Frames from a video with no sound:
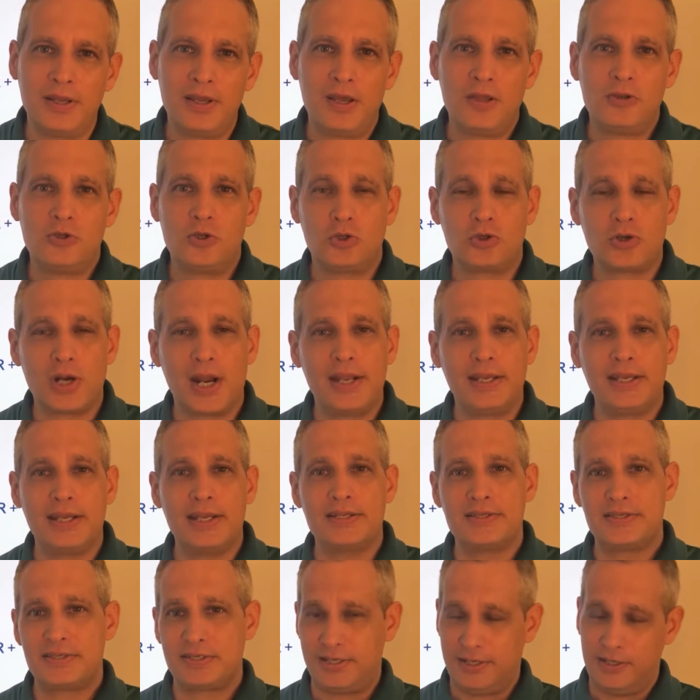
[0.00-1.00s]
to try to get
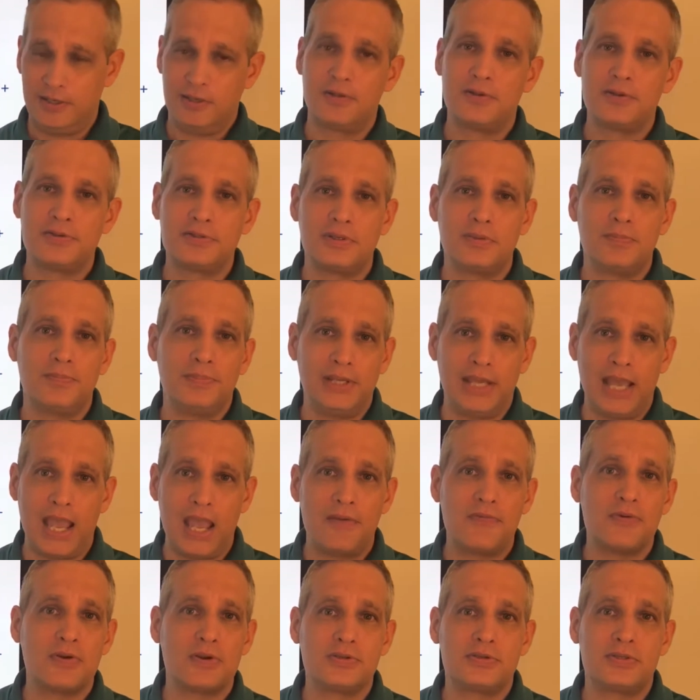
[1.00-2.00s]
skills and
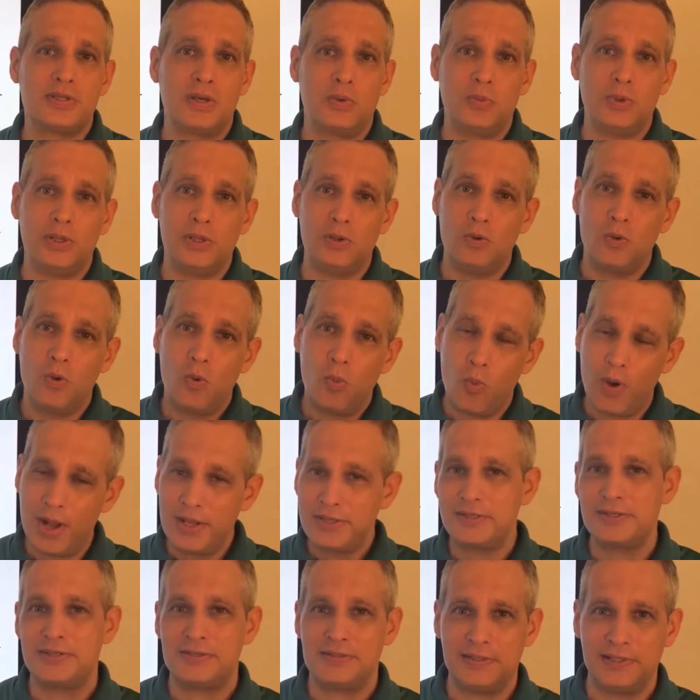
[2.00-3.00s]
behaviors that we want
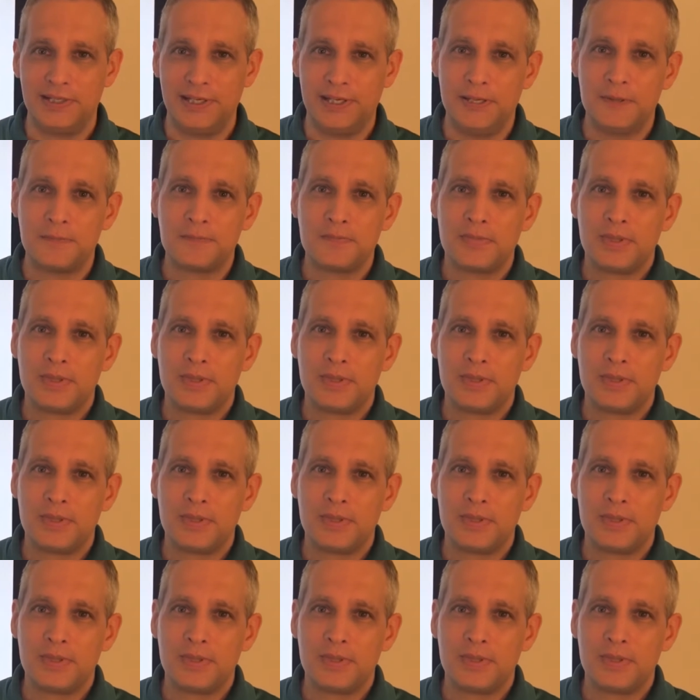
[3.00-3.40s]
to see,